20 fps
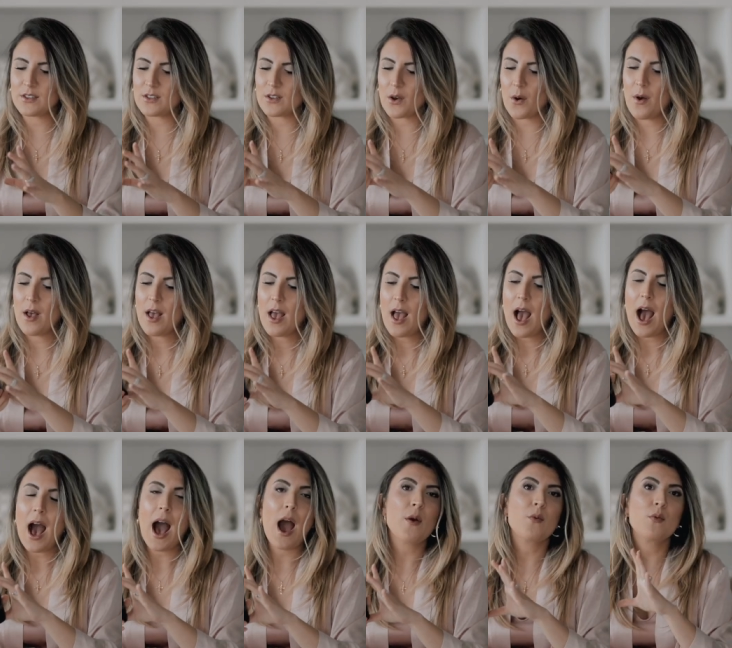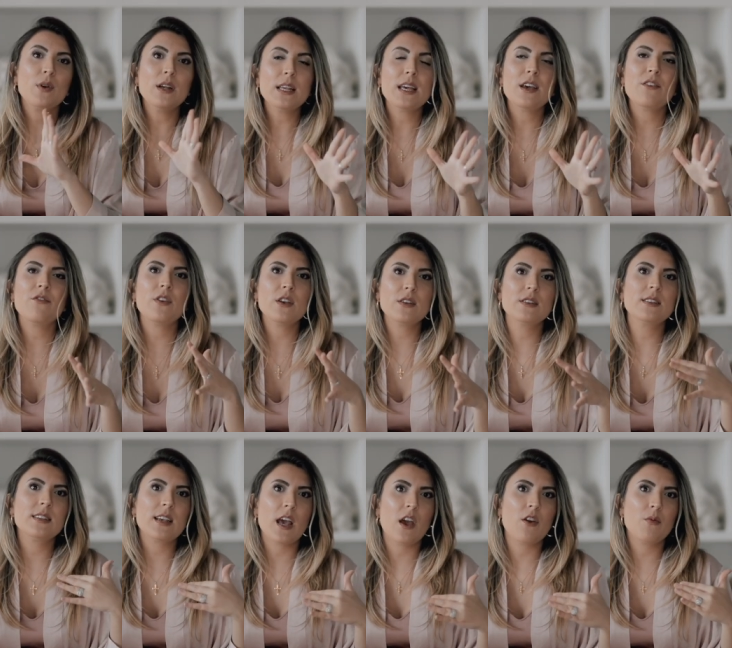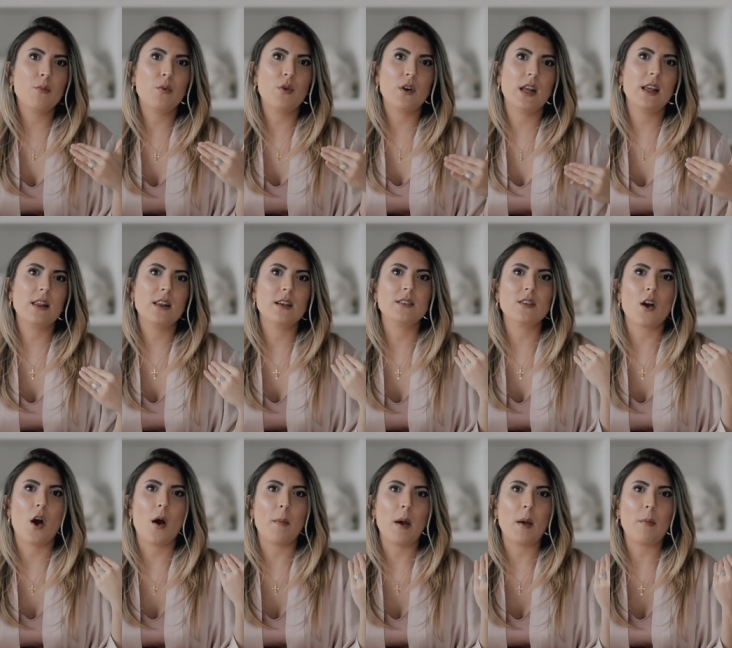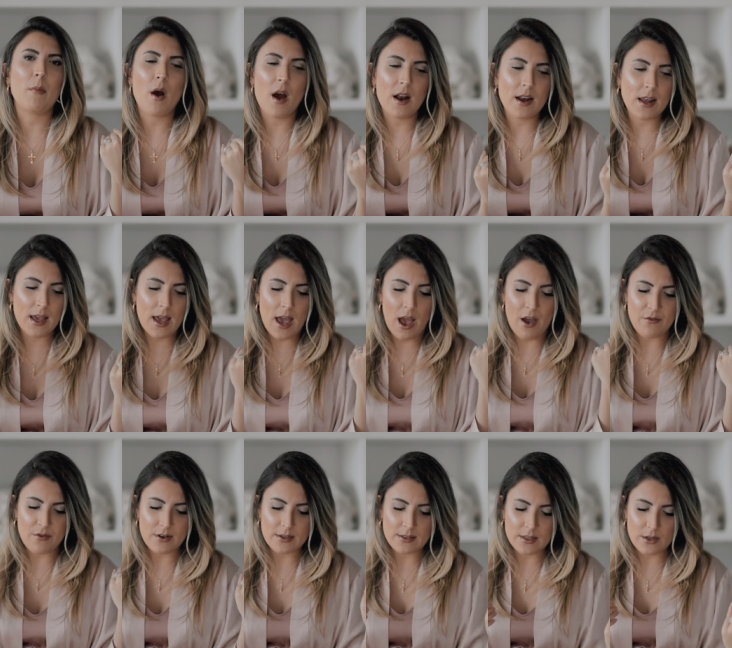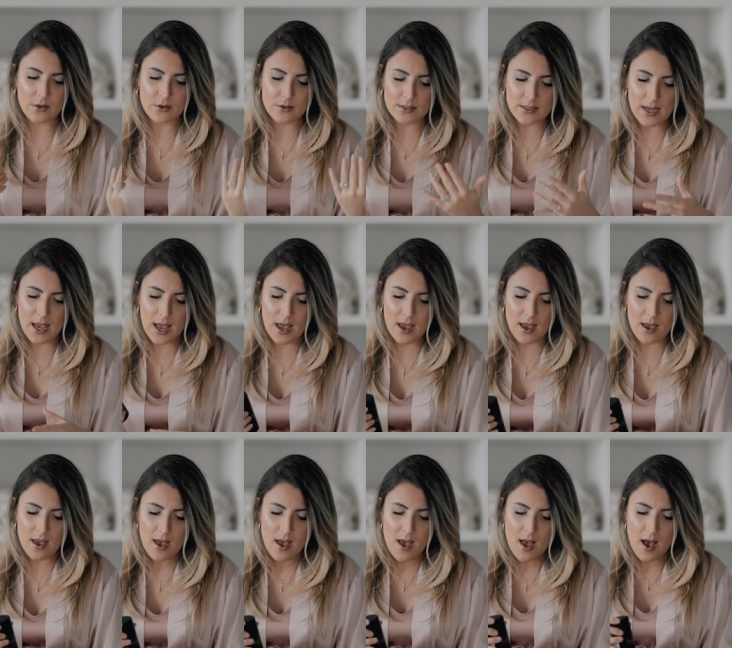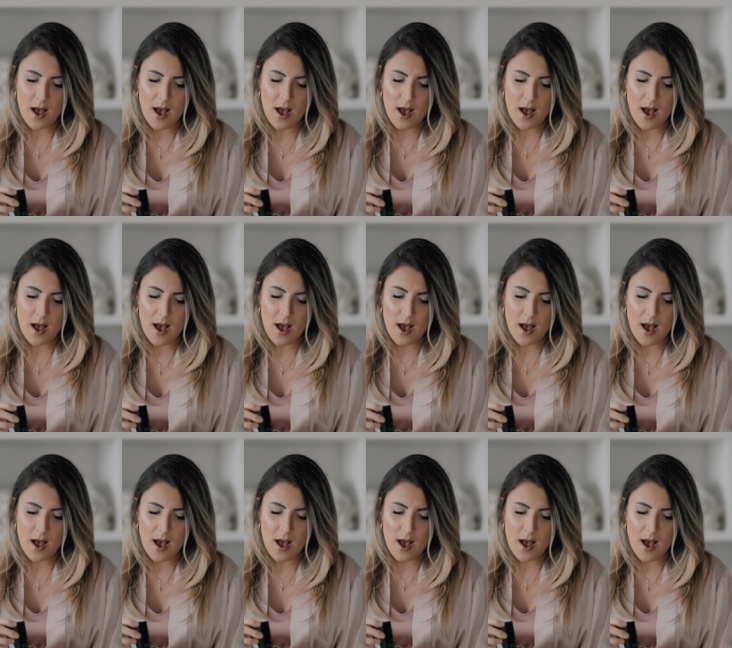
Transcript: So I really feel safe putting this on my body every single day.